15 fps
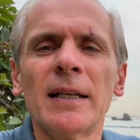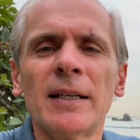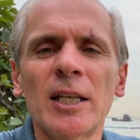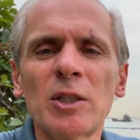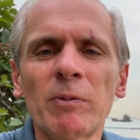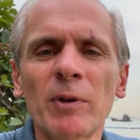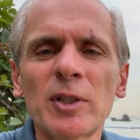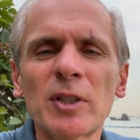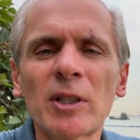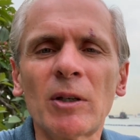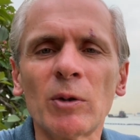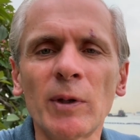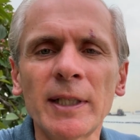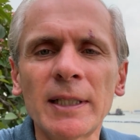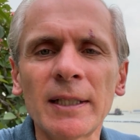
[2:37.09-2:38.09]
This was
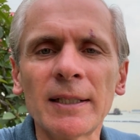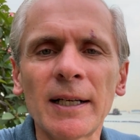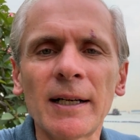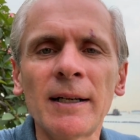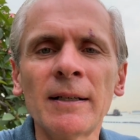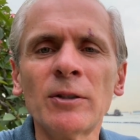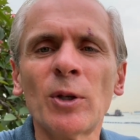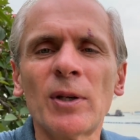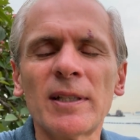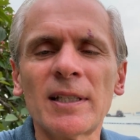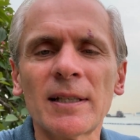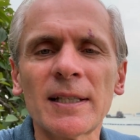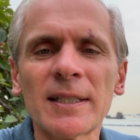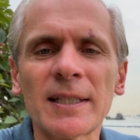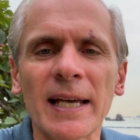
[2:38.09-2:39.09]
critical to the
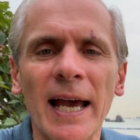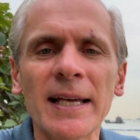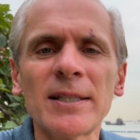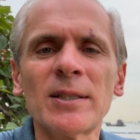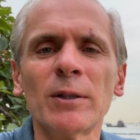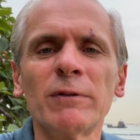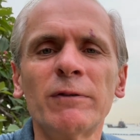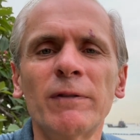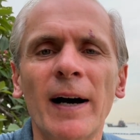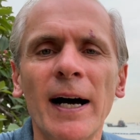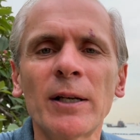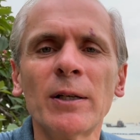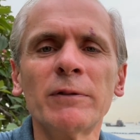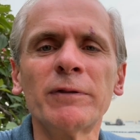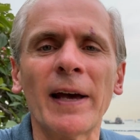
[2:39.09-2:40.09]
success of
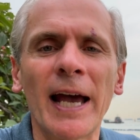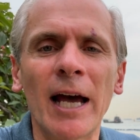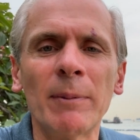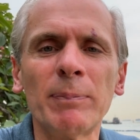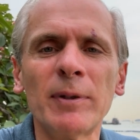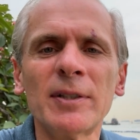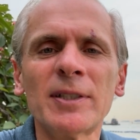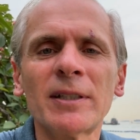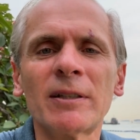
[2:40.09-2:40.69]
one of Apple's